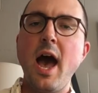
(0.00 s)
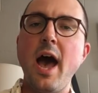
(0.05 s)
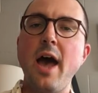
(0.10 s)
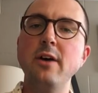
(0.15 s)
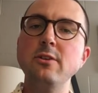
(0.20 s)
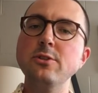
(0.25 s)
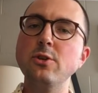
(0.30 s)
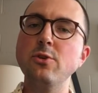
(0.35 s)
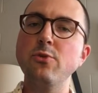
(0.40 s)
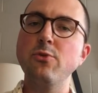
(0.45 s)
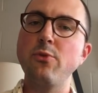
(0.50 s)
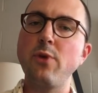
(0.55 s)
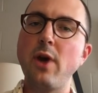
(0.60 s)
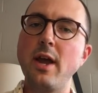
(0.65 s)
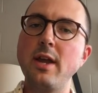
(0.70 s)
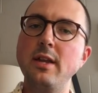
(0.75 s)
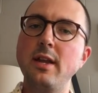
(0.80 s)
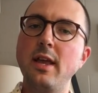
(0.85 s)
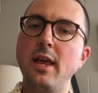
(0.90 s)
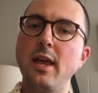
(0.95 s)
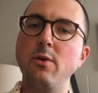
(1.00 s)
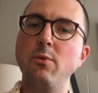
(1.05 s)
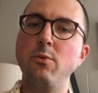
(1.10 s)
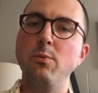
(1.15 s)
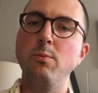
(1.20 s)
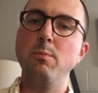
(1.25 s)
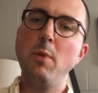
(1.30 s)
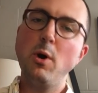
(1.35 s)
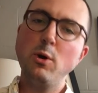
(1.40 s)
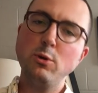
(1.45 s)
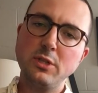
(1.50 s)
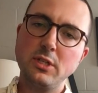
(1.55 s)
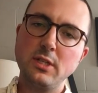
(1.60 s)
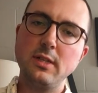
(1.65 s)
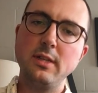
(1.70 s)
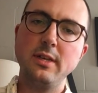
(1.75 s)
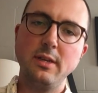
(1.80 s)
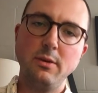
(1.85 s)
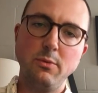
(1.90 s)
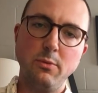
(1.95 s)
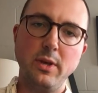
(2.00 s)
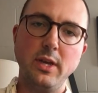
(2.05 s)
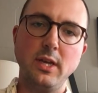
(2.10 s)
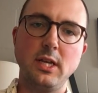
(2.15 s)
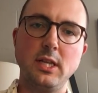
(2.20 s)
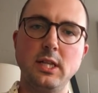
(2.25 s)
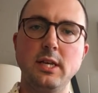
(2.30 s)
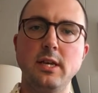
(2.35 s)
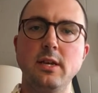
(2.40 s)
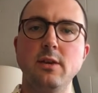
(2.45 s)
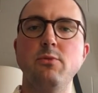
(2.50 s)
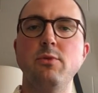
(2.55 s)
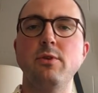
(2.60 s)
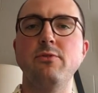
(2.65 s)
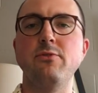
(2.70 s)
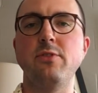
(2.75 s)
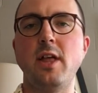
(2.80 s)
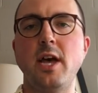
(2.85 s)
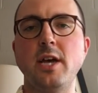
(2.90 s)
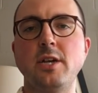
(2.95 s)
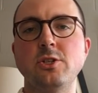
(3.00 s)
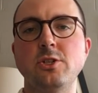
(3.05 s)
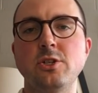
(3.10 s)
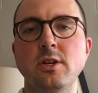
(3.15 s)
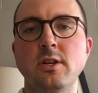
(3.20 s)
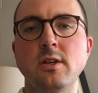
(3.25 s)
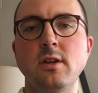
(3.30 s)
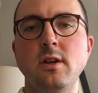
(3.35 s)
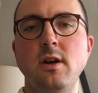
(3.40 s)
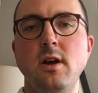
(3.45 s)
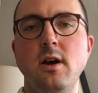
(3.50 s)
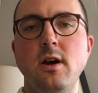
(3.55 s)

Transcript: I also write a mostly weekly reflection